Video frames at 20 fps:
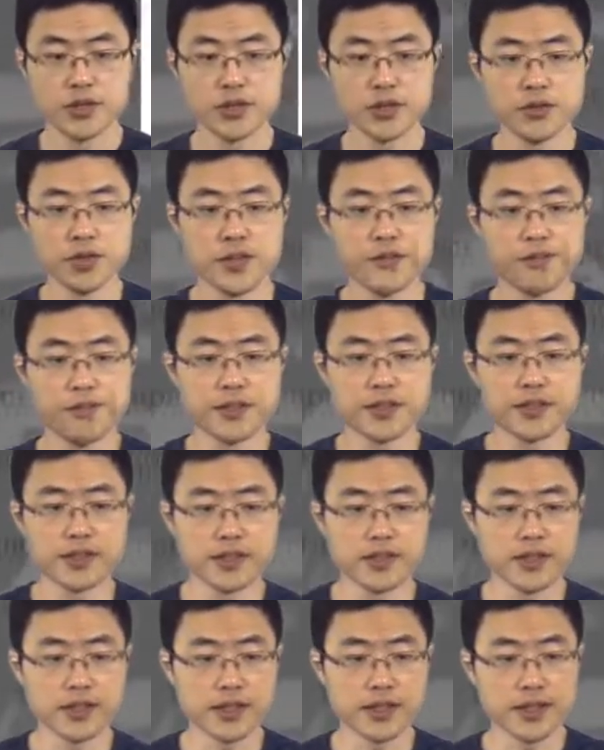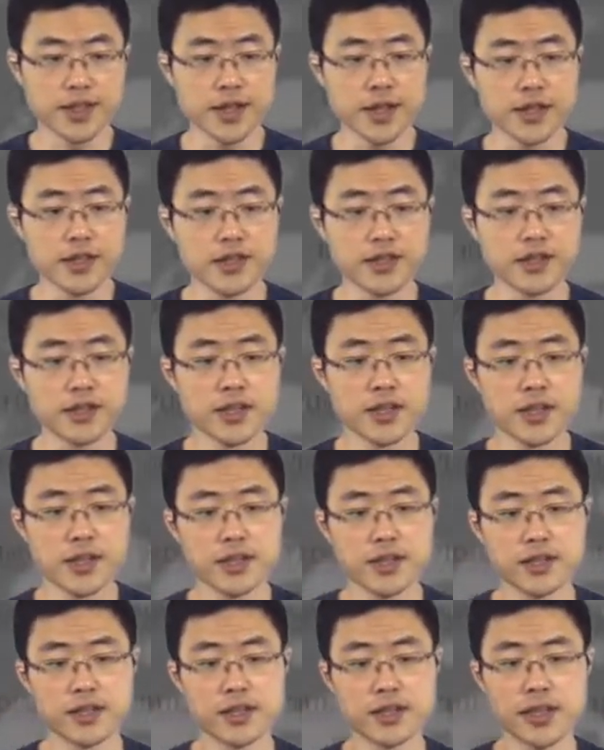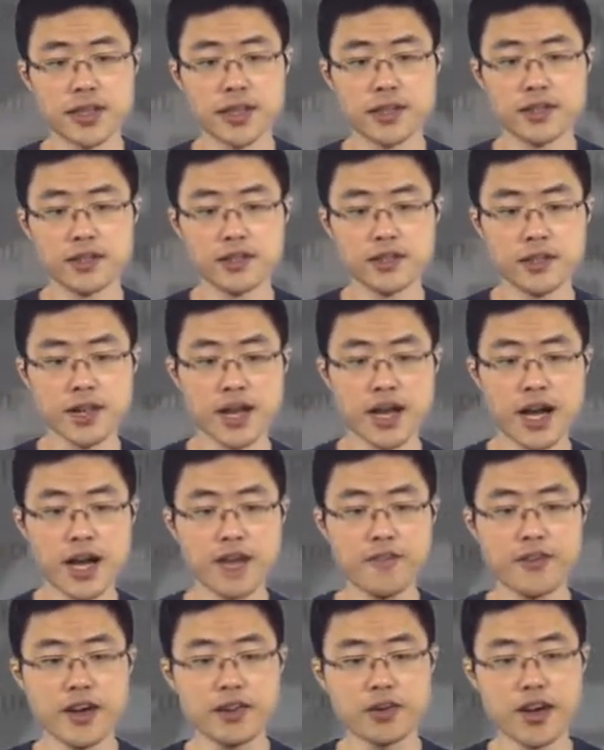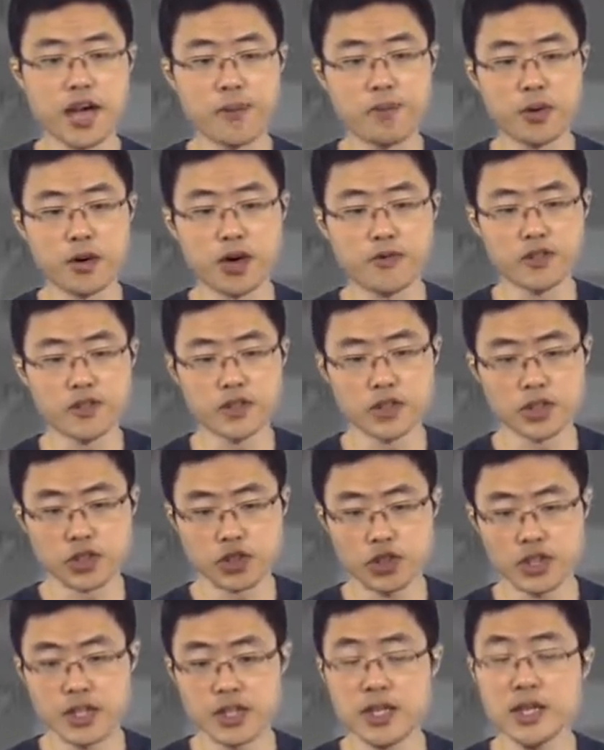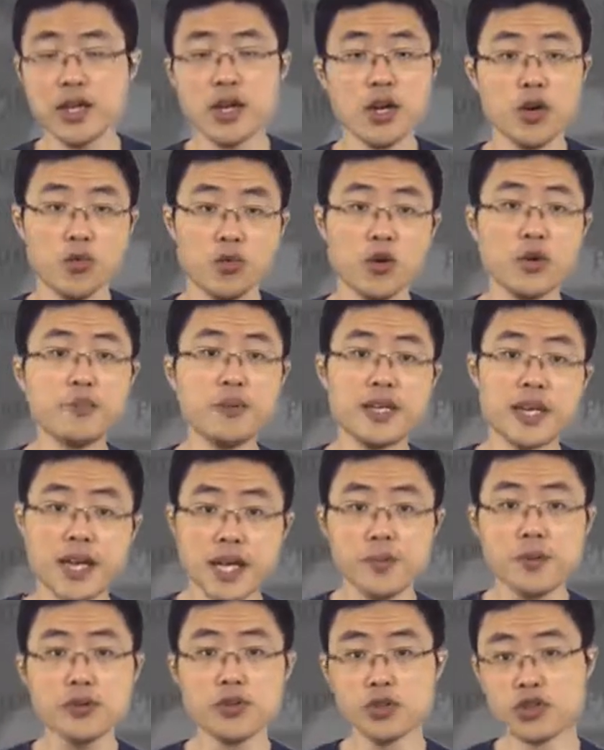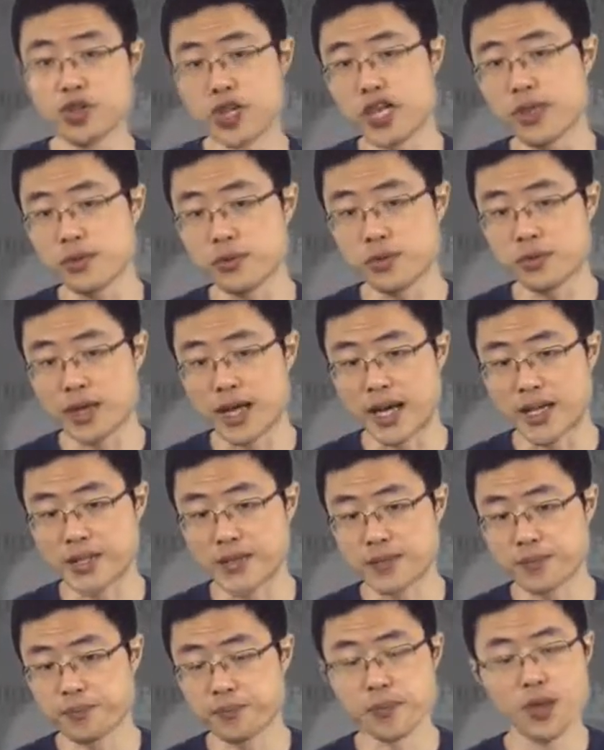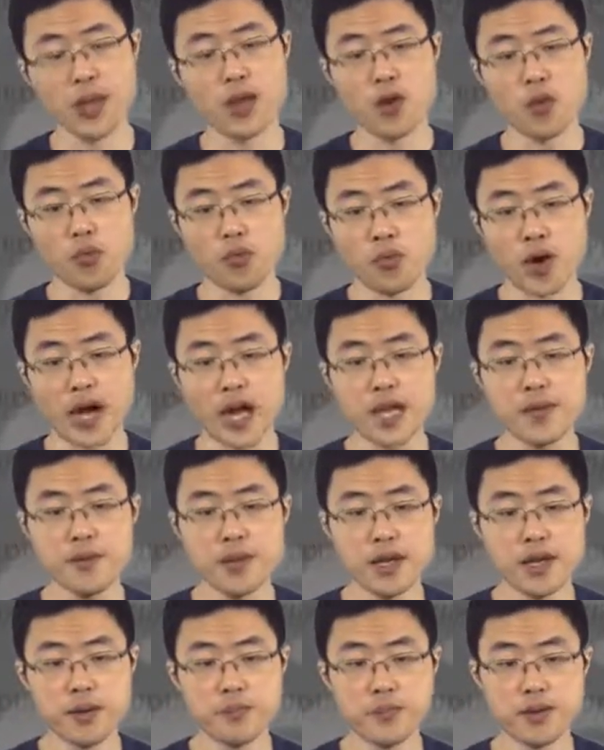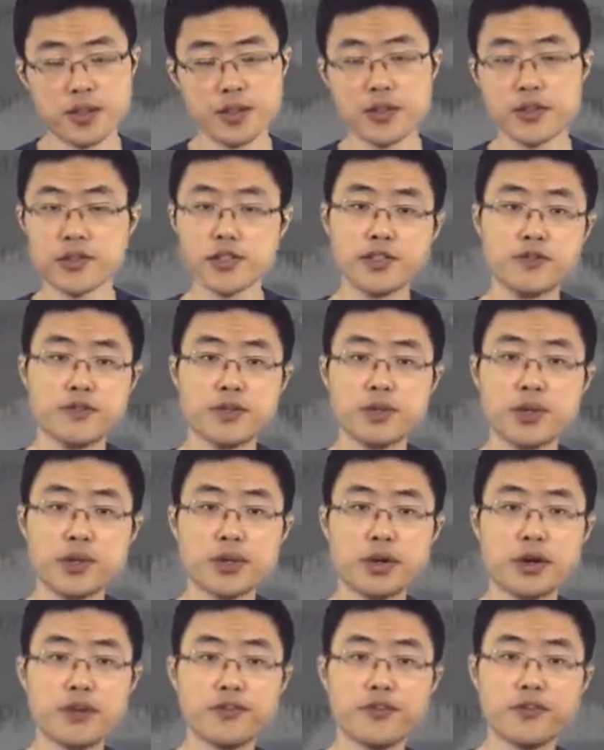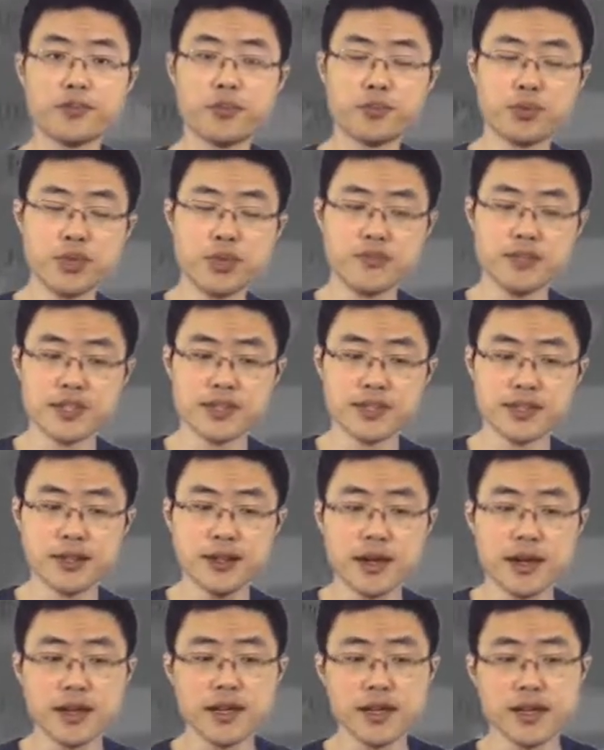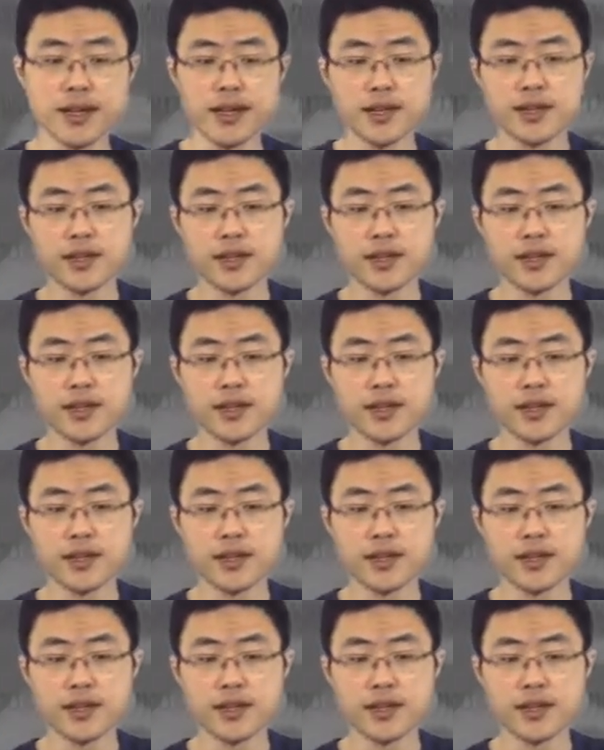So if this is the case, then the high final hypothesis she will be able to generalize. Why? Because if you recall from the previous slide,